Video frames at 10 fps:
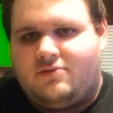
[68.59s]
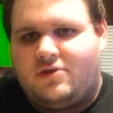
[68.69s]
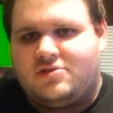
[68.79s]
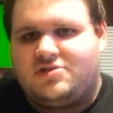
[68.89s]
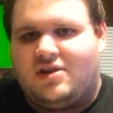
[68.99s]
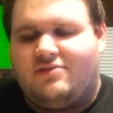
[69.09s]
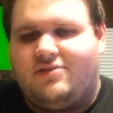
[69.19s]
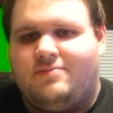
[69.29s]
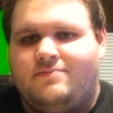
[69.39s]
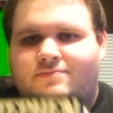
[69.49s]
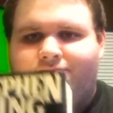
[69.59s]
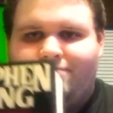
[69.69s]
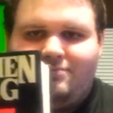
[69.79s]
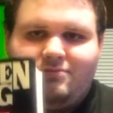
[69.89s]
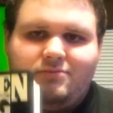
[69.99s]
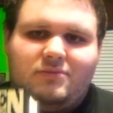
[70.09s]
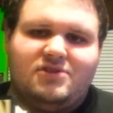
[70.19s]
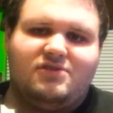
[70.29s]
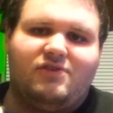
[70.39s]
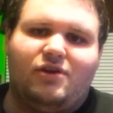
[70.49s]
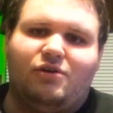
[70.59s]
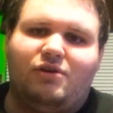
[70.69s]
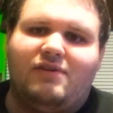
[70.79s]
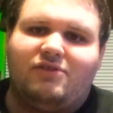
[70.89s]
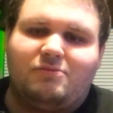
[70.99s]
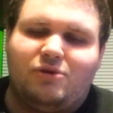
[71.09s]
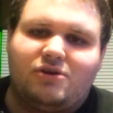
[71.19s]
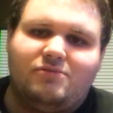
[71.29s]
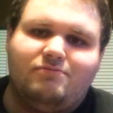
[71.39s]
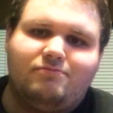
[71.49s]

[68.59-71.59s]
First off, it's a very graphic book.